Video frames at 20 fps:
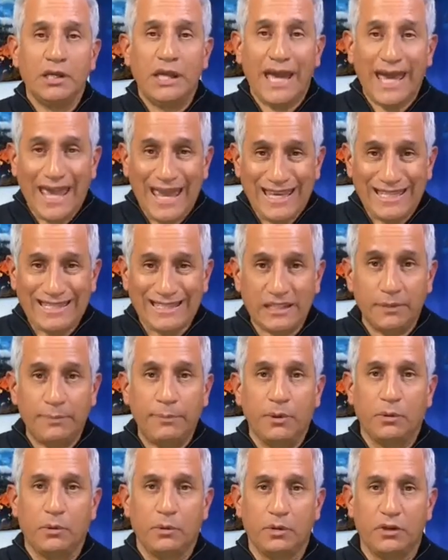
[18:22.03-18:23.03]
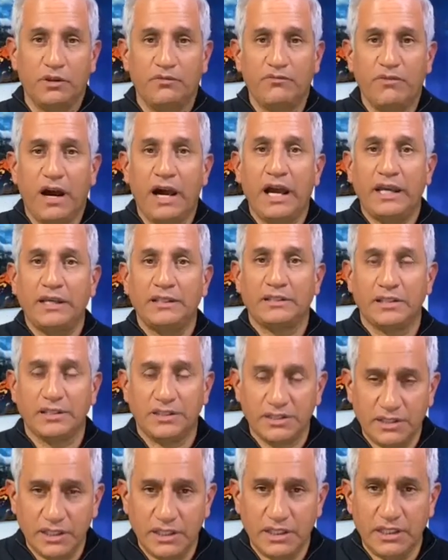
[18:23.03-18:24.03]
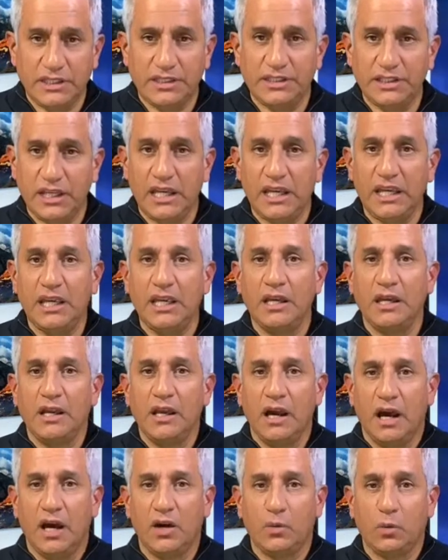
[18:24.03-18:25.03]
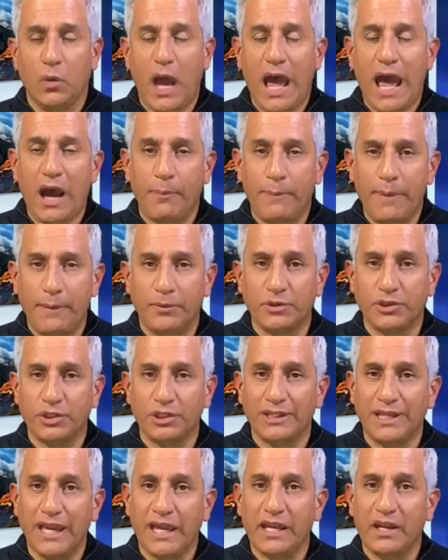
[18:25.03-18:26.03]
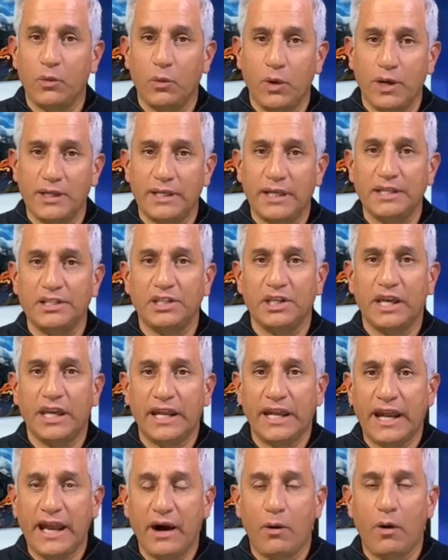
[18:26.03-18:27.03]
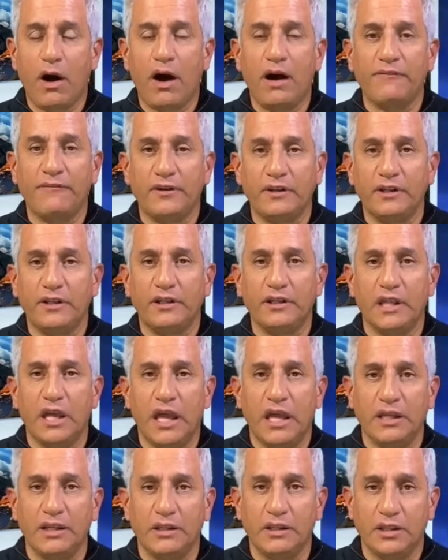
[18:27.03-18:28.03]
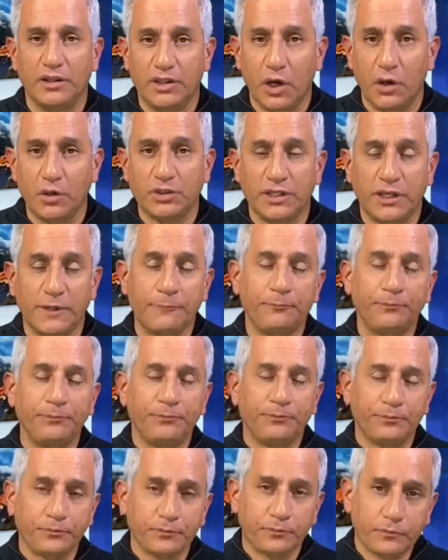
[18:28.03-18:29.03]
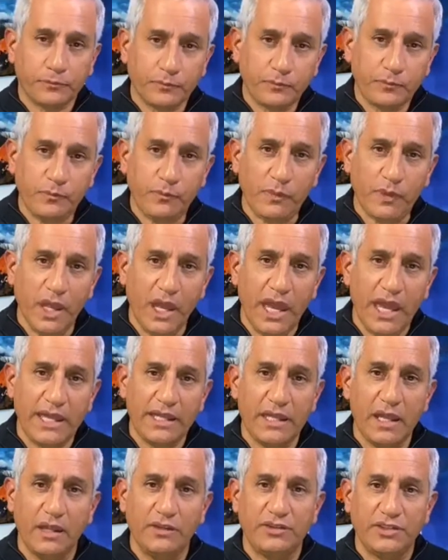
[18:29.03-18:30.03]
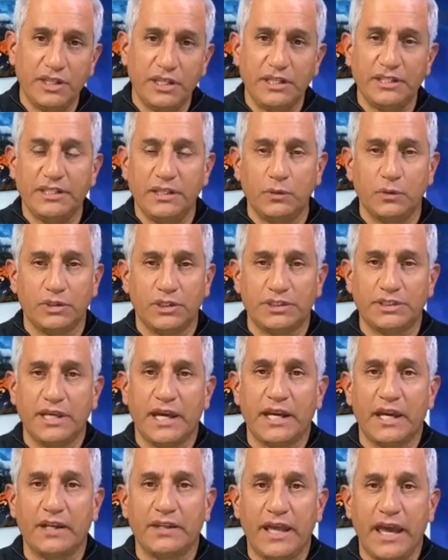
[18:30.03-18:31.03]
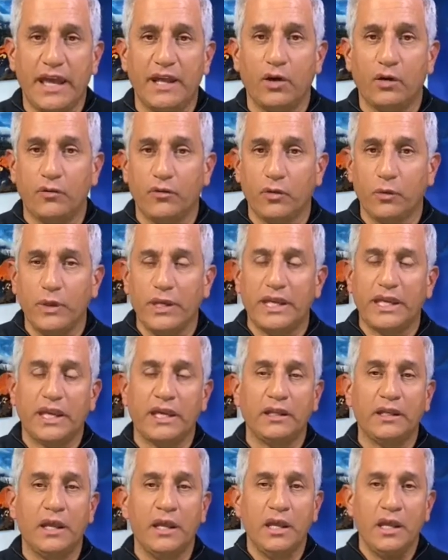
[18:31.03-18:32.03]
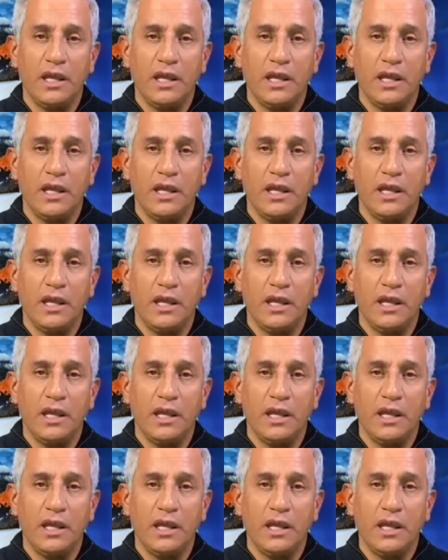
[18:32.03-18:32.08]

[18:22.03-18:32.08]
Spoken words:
ACIP will advise the CDC on how people should get it, when they should get it, how often, and the dosing. And the CDC will decide on that over the weekend.